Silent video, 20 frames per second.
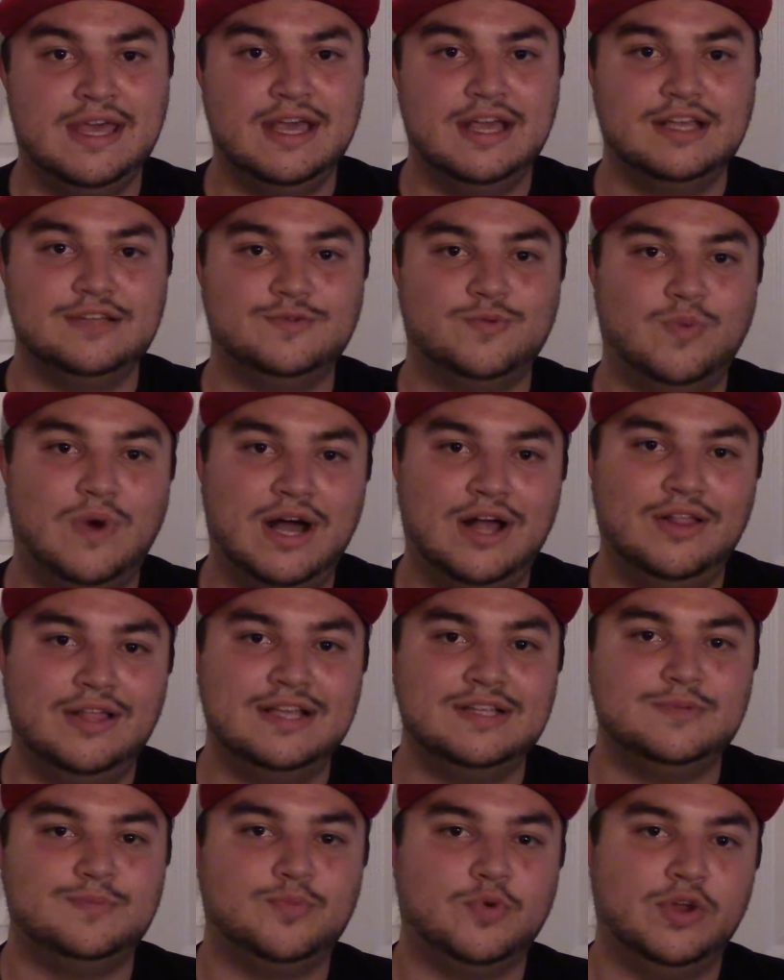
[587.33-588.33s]
as well
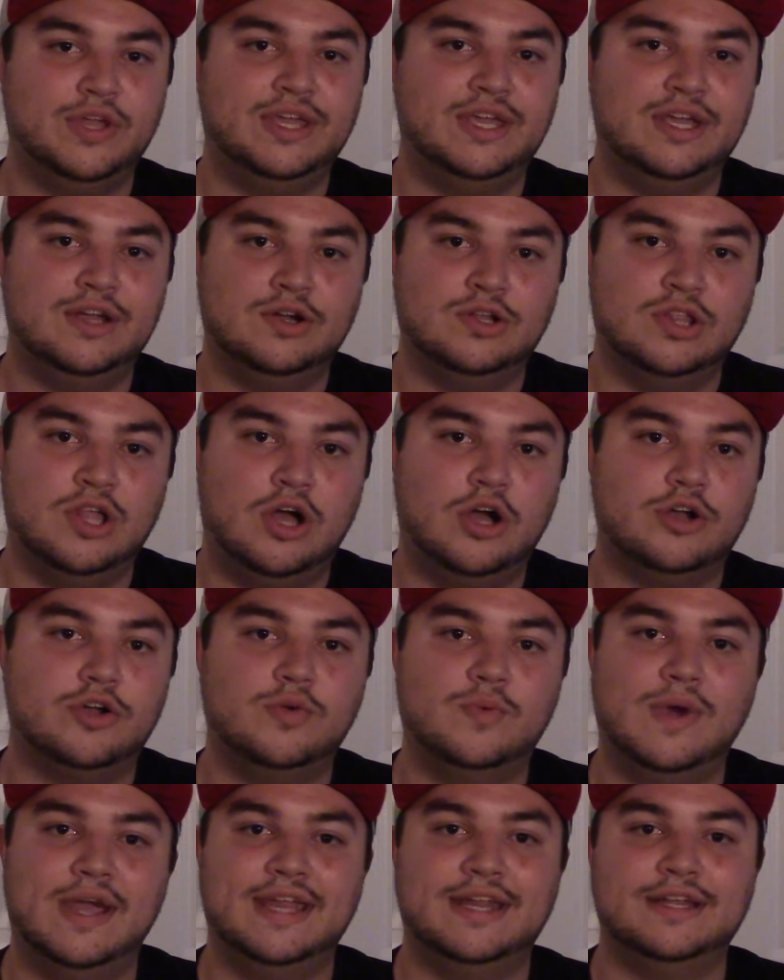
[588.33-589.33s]
as bringing
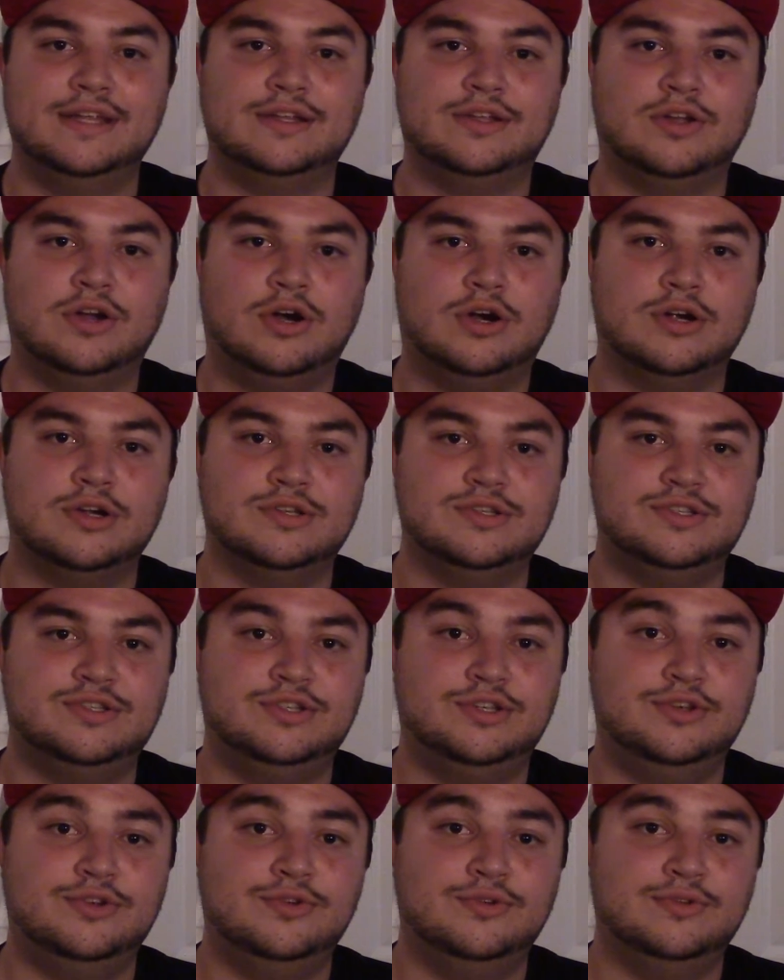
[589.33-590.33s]
long-awaited cars
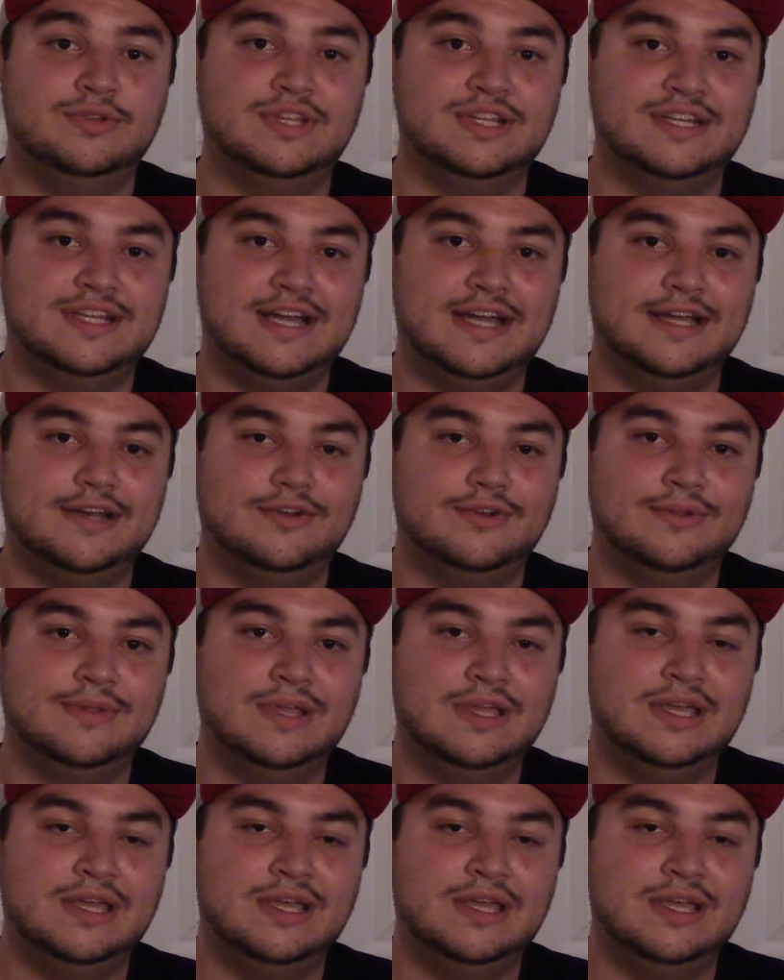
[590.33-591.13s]
to the title.